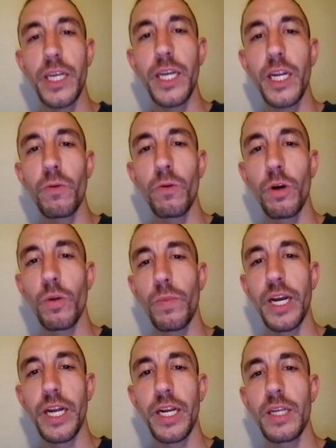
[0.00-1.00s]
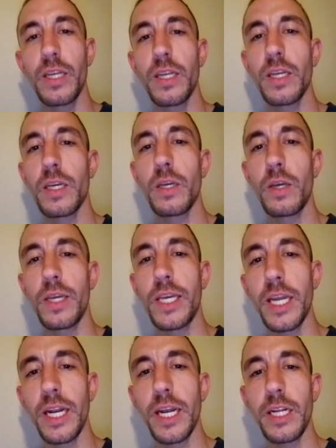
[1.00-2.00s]
anywhere by
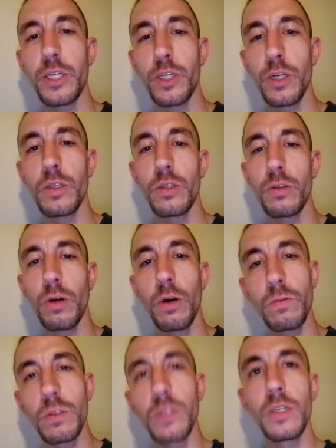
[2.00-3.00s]
getting at each other's throats.